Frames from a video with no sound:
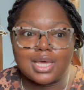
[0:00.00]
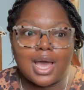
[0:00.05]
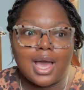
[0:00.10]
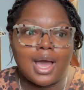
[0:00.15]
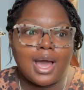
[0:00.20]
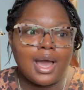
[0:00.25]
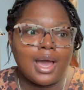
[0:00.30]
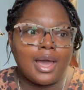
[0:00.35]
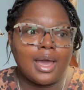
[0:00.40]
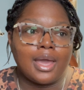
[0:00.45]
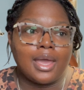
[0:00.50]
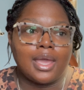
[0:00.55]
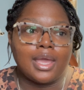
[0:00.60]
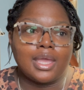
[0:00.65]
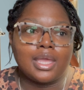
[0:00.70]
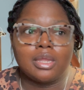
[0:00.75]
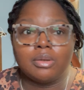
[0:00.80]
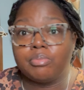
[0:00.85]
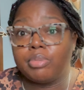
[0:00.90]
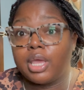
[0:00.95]
I
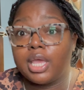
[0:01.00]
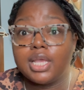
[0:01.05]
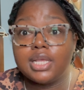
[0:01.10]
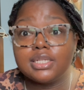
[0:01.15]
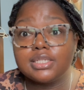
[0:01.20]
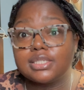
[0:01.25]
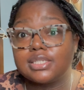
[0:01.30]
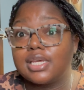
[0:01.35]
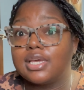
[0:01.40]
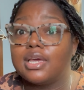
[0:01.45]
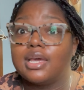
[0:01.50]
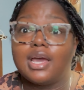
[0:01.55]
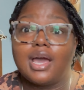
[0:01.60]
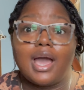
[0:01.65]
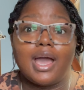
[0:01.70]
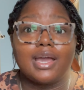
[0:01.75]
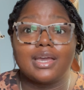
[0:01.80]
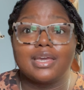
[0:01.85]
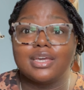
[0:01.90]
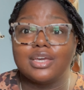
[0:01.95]
can paint,
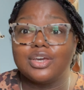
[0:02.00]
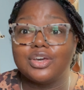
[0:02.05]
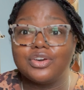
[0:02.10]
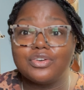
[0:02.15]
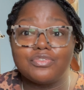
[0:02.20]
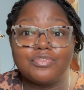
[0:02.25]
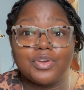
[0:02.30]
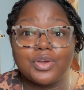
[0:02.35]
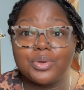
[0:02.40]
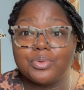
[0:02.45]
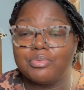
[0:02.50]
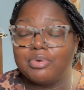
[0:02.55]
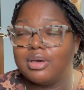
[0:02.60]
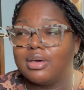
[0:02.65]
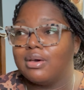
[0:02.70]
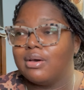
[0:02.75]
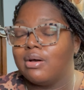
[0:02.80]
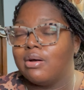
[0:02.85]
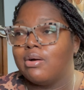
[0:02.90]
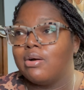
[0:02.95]
I can cook very
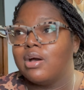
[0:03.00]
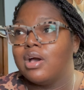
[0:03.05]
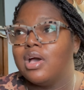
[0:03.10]
well.